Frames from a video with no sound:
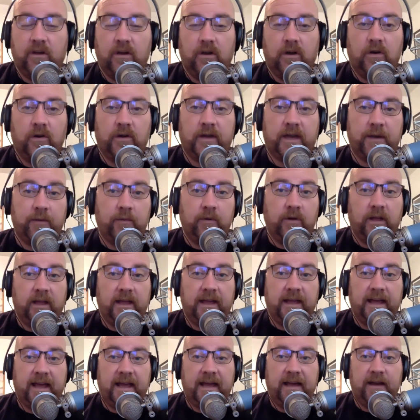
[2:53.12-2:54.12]
Okay, well,
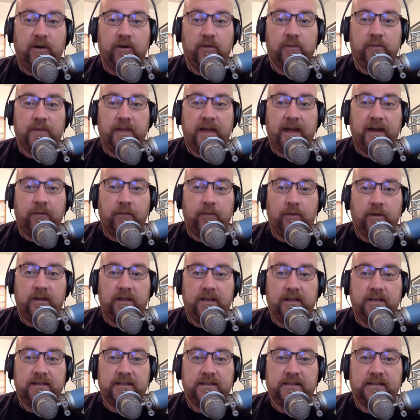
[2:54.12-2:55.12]
hey, I hope that
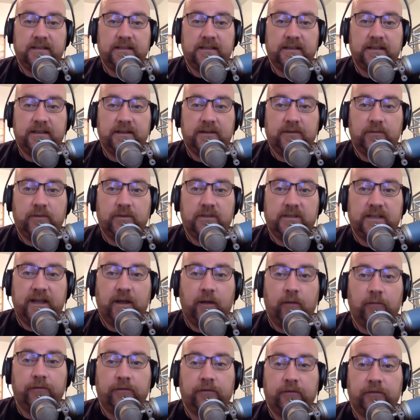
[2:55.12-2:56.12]
was
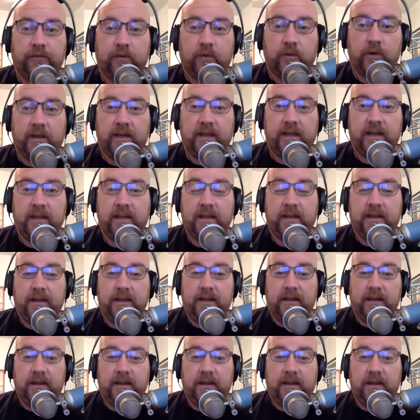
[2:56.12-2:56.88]
helpful for you.